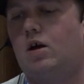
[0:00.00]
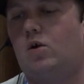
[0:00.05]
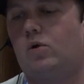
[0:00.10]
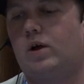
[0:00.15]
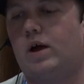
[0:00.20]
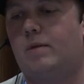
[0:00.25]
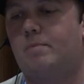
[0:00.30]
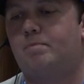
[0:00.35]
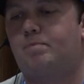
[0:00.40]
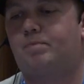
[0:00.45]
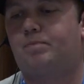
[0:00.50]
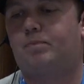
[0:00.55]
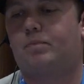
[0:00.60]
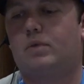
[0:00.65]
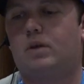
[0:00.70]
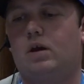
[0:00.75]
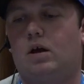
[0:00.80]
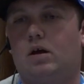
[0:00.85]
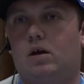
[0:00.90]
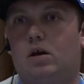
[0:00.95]
Okay,
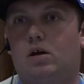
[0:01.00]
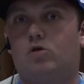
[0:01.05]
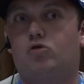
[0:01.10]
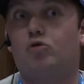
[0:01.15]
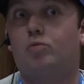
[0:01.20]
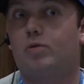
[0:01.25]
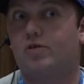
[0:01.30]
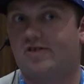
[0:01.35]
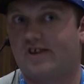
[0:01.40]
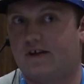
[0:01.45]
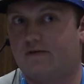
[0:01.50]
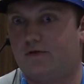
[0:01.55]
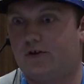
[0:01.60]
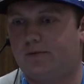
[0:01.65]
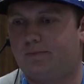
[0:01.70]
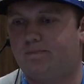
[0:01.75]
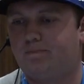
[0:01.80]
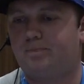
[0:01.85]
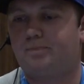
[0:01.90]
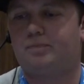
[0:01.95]
Drupal
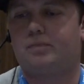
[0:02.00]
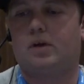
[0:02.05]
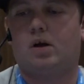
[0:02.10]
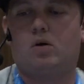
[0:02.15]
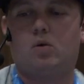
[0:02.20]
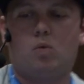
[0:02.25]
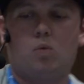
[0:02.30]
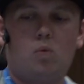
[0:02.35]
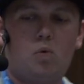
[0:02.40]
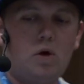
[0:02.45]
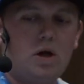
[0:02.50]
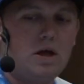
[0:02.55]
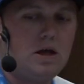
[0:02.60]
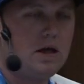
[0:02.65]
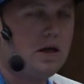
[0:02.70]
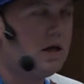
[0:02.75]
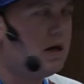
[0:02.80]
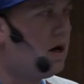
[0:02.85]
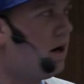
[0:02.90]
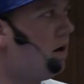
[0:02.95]
7.
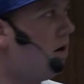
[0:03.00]
We